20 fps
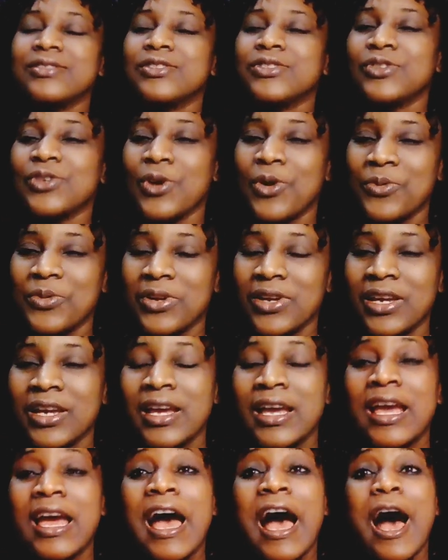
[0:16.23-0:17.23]
Sorry,
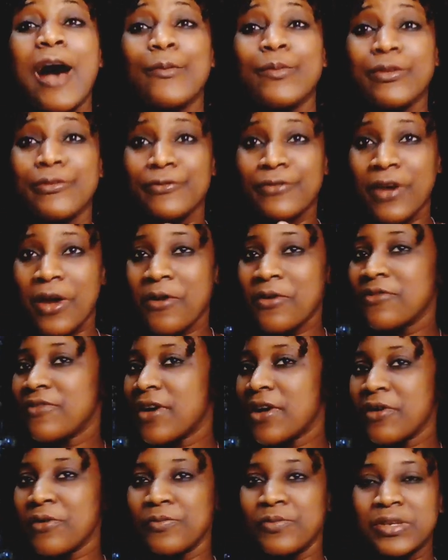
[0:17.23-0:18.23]
I've been
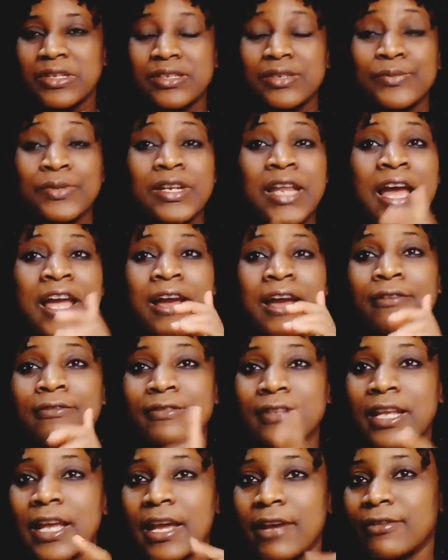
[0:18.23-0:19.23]
very, very busy, but I
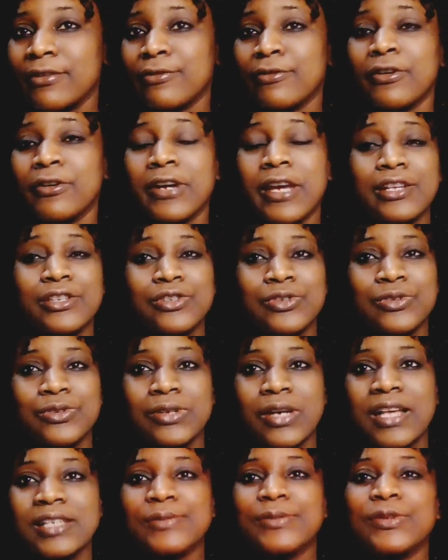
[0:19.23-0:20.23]
have never forget
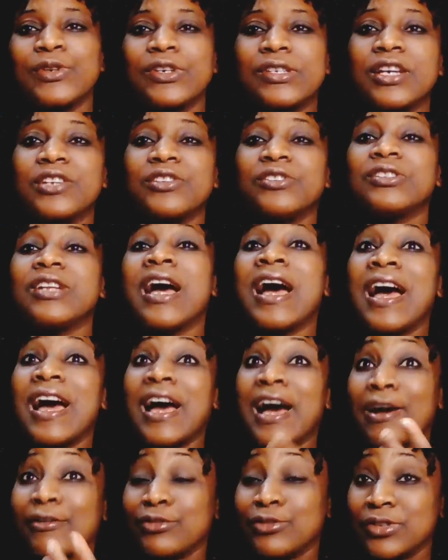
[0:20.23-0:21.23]
you guys because I know
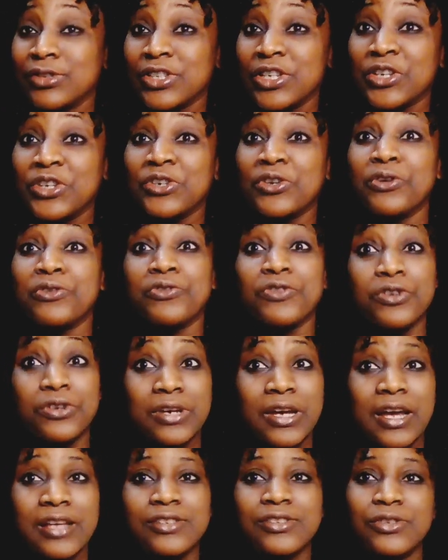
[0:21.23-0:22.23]
that I have to take care of
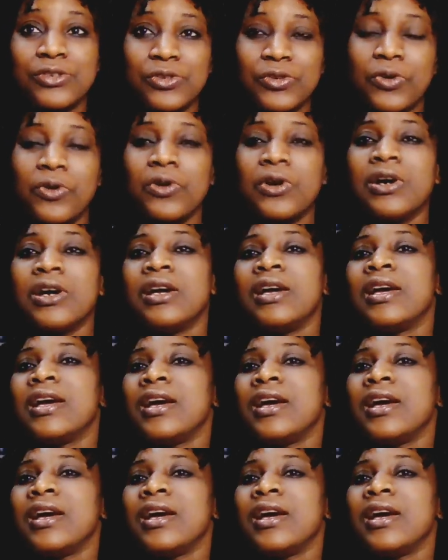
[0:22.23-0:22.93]
you guys, you know.